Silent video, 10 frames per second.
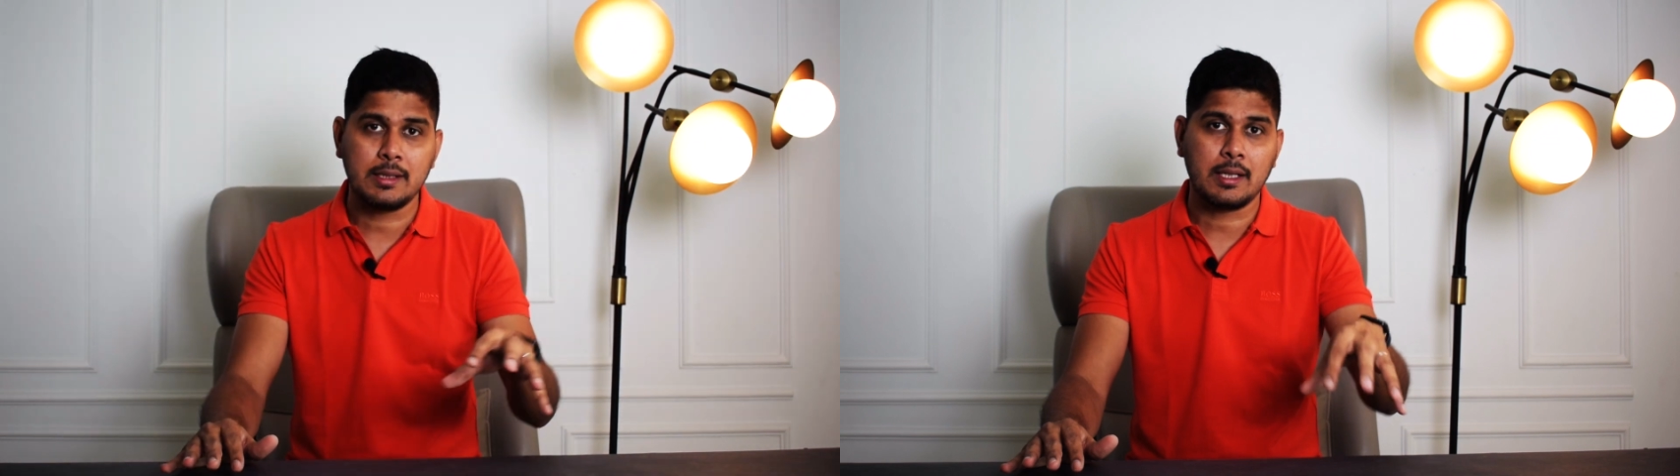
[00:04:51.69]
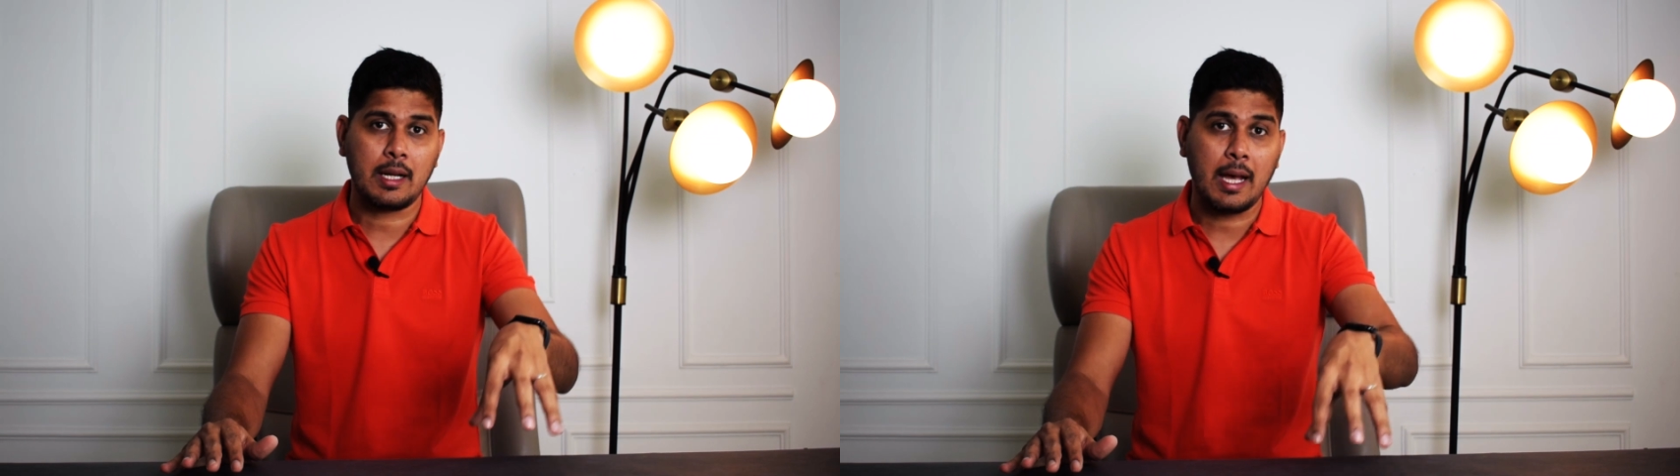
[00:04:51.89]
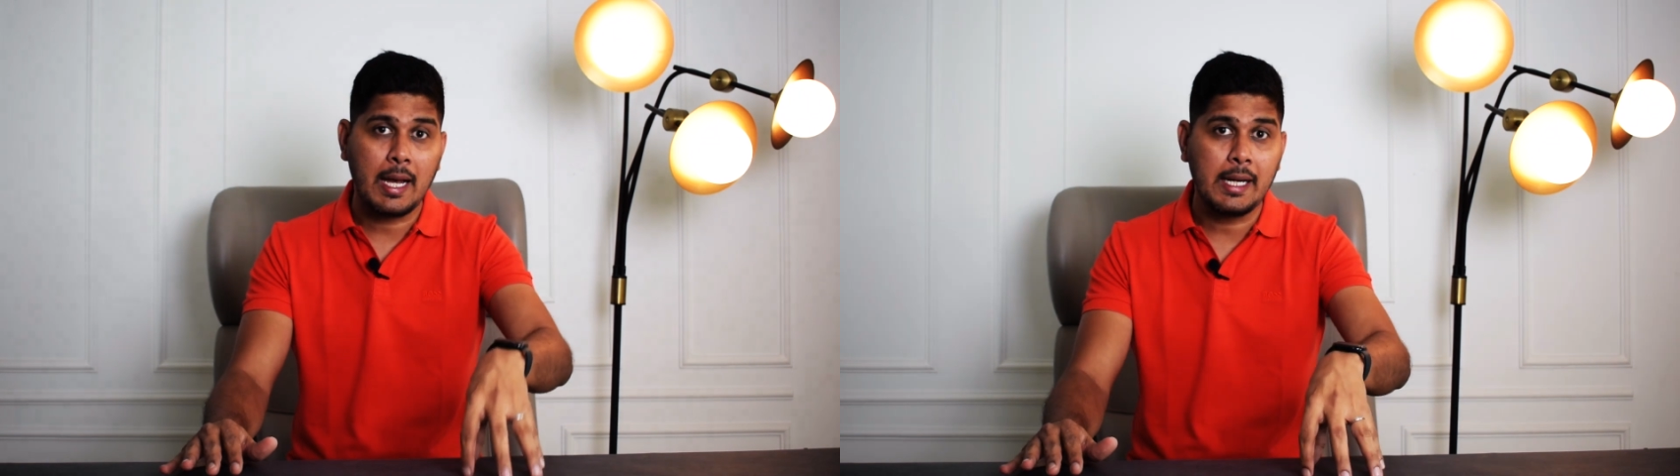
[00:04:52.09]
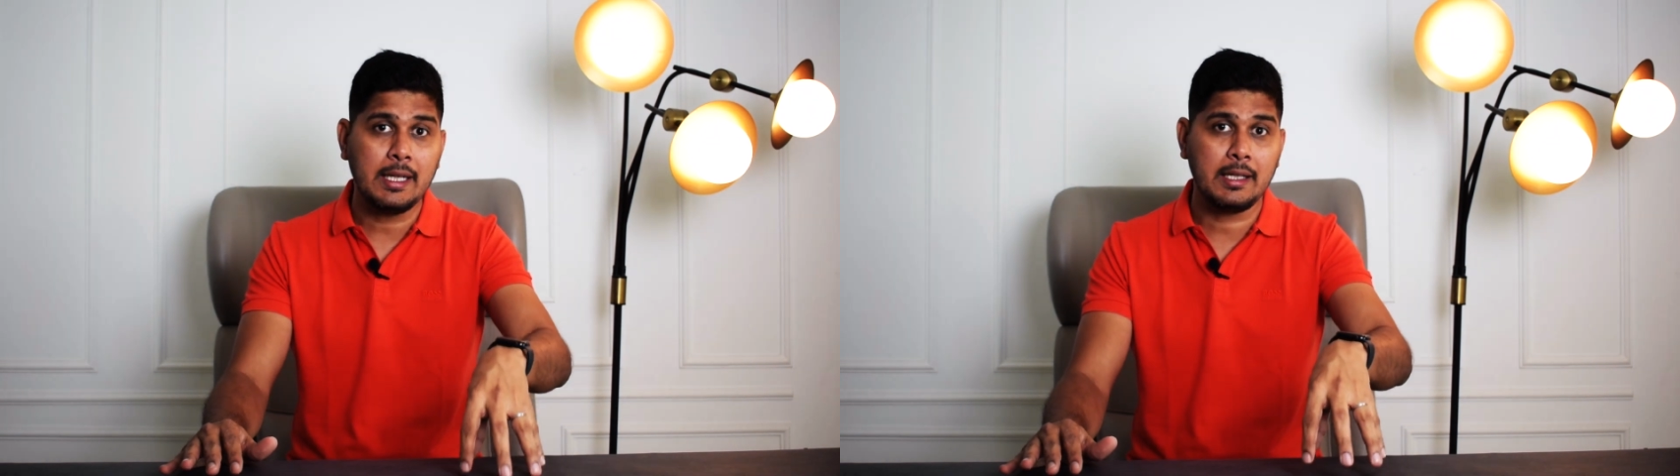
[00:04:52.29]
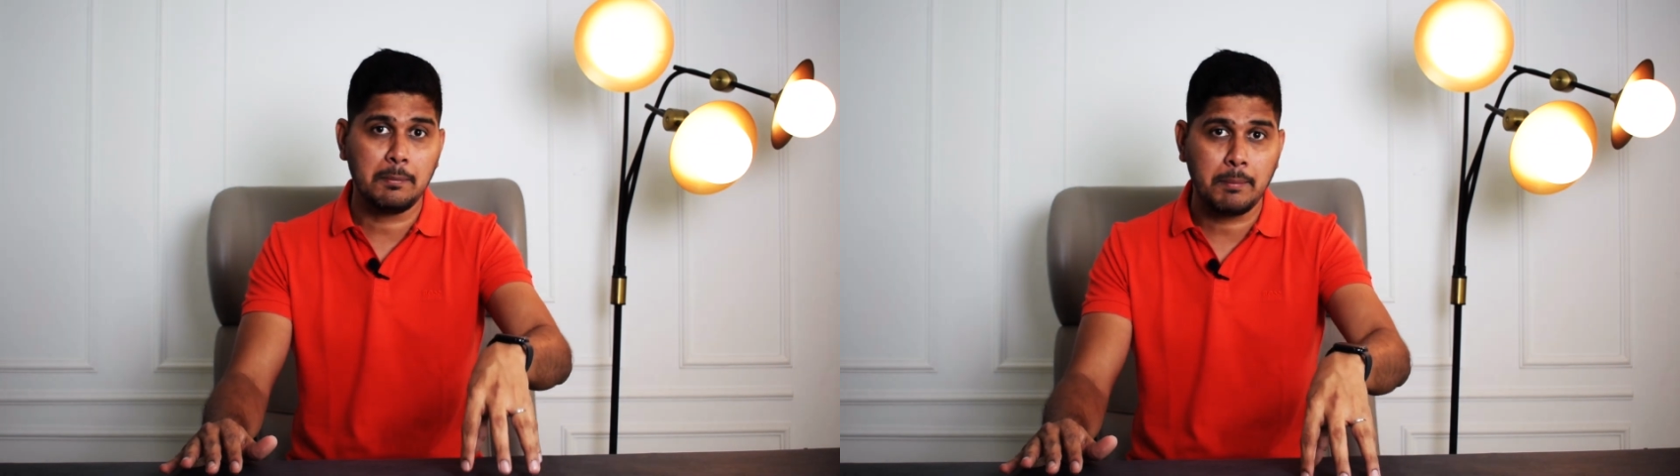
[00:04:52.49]
that are highly
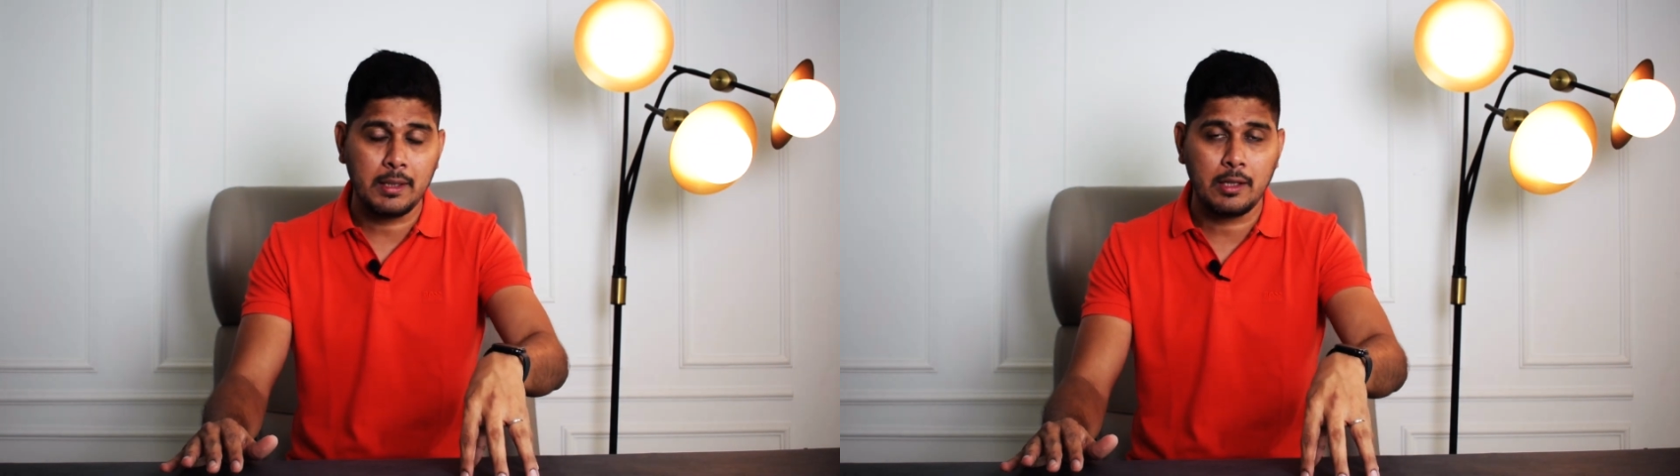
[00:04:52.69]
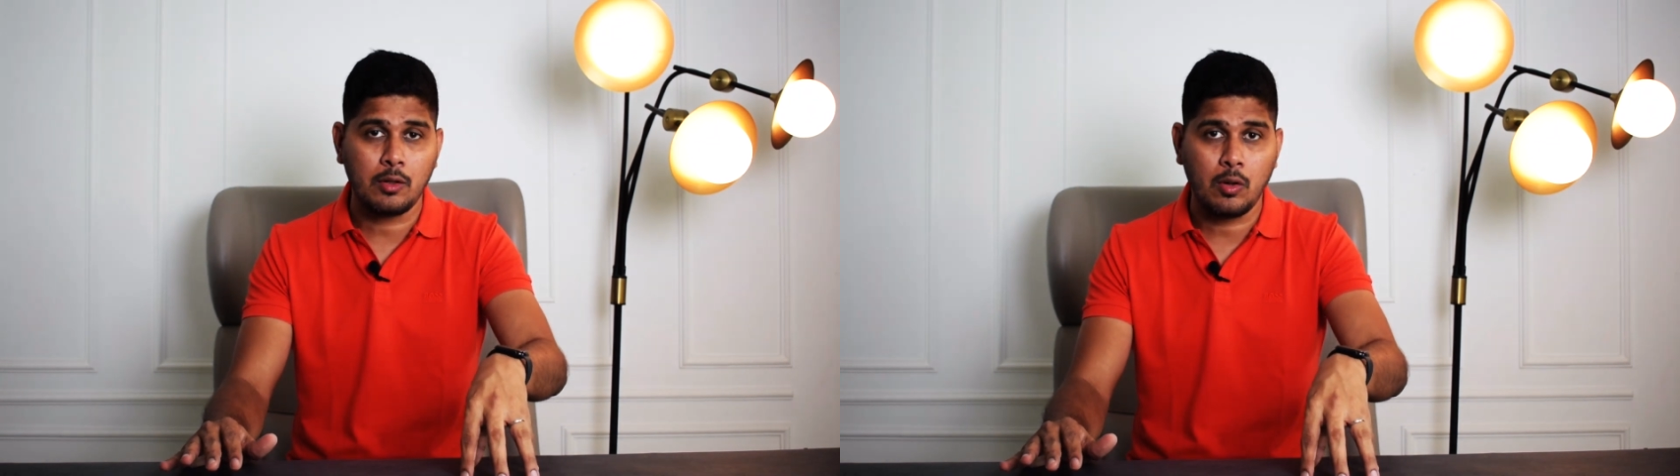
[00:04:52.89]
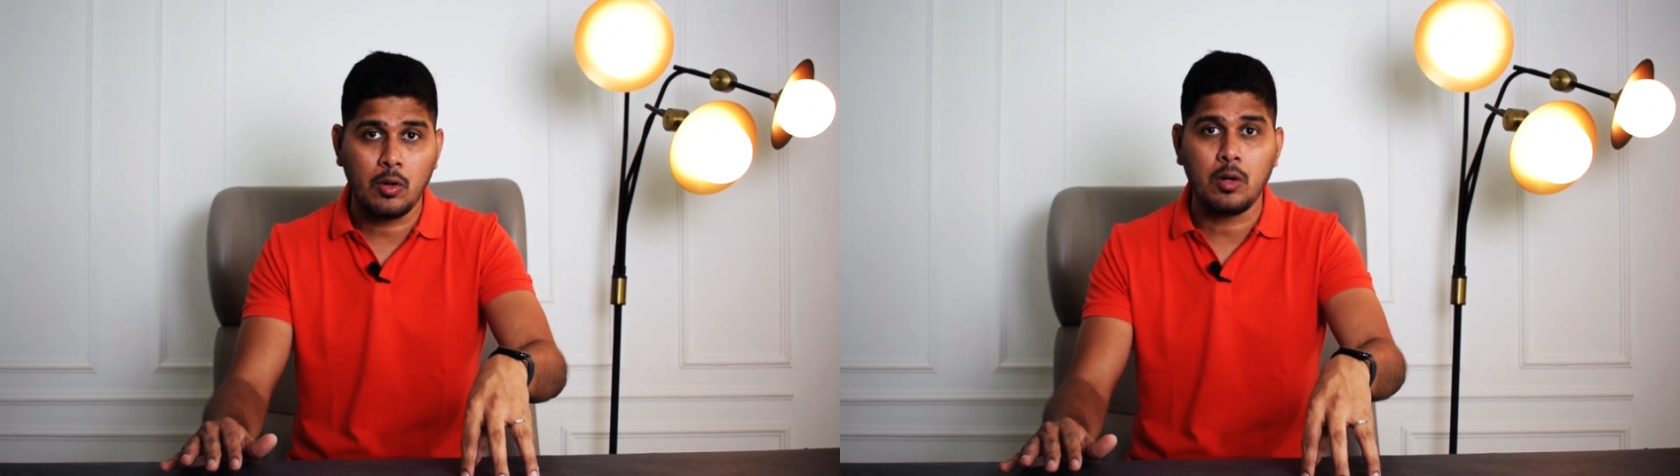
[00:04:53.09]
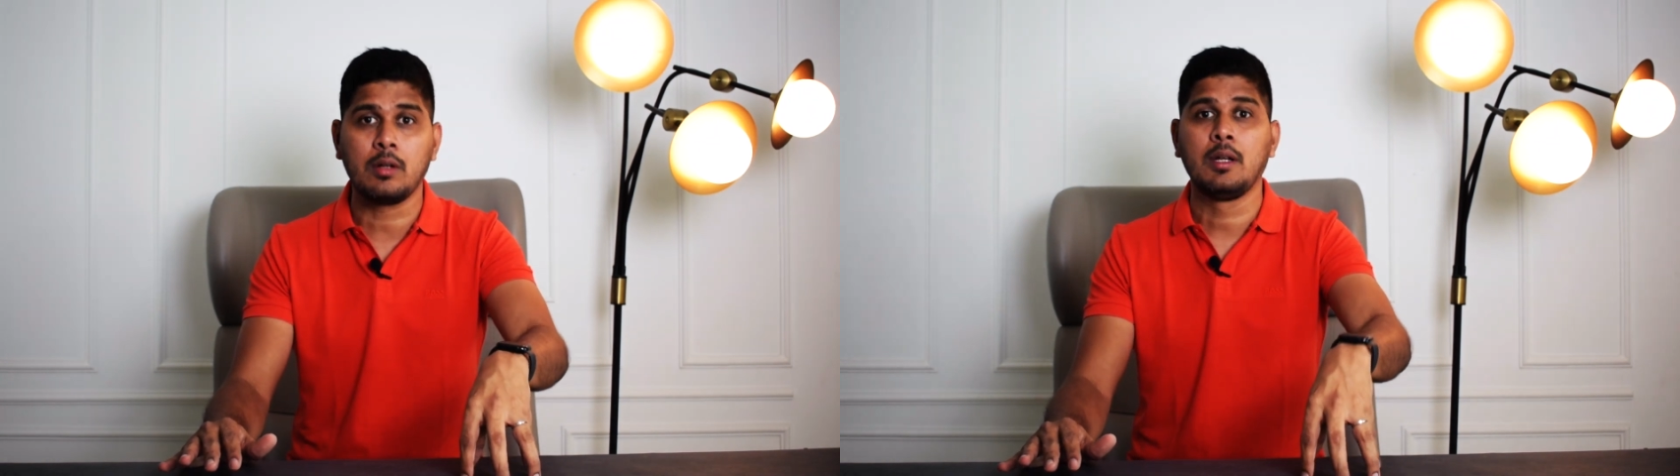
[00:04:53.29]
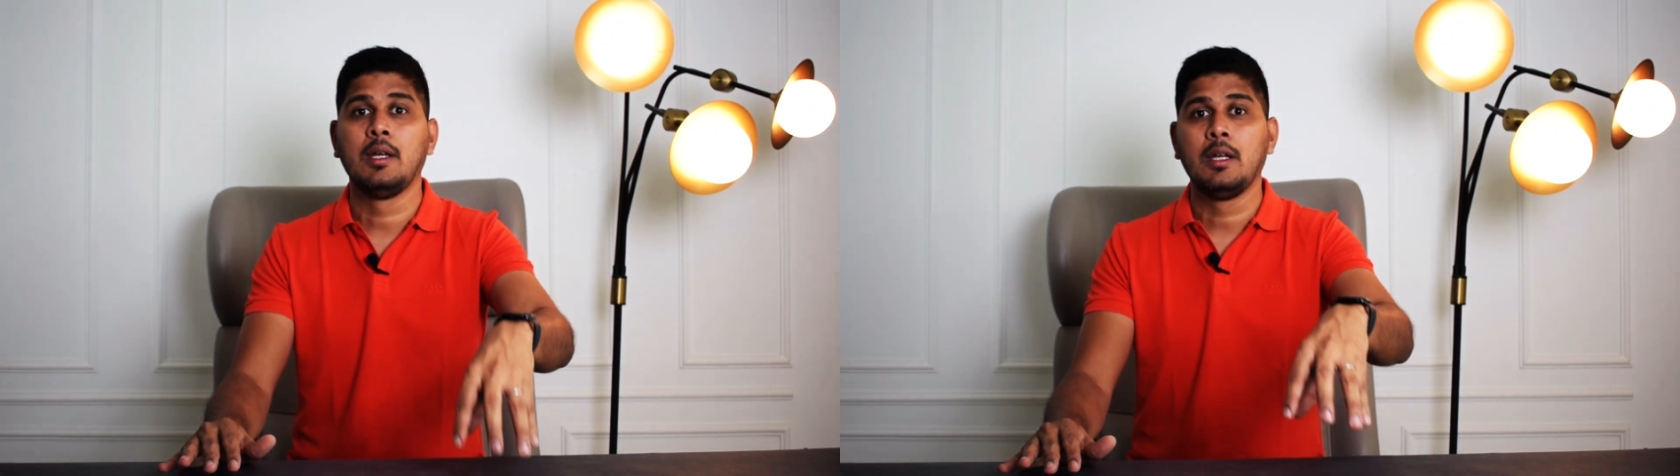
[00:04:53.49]
dependent on